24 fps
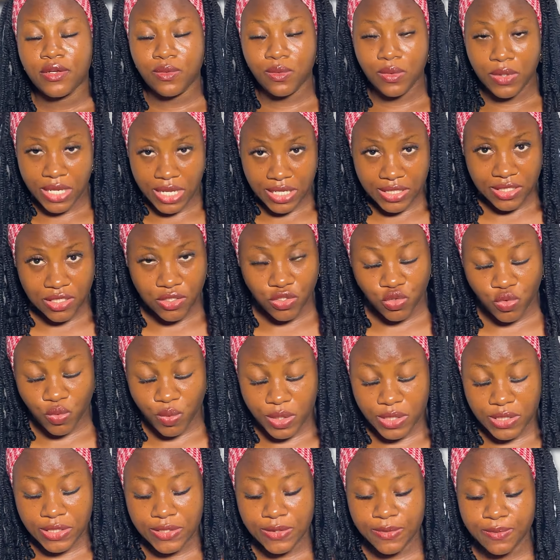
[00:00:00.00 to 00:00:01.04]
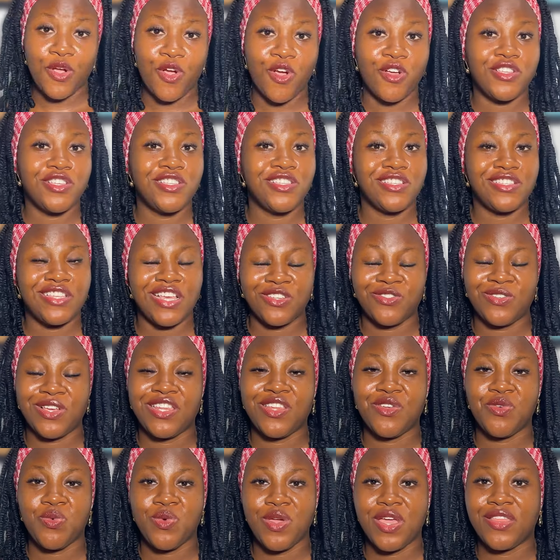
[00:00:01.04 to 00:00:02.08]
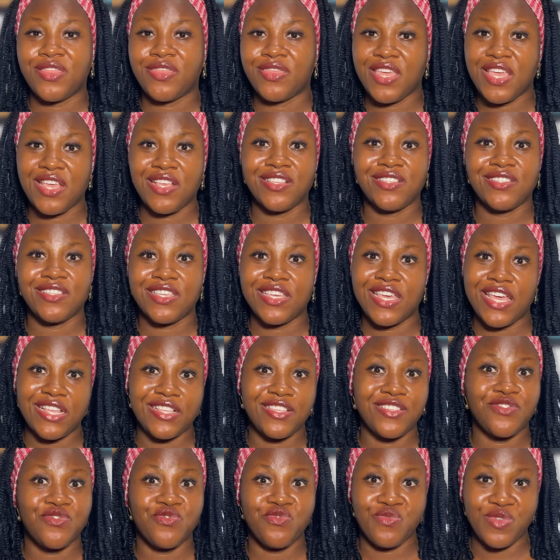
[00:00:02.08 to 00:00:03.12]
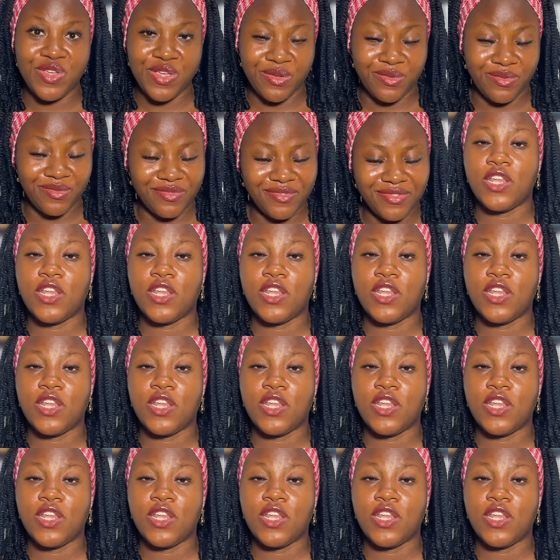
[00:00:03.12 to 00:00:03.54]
we'll get into it because this is actually where things get real.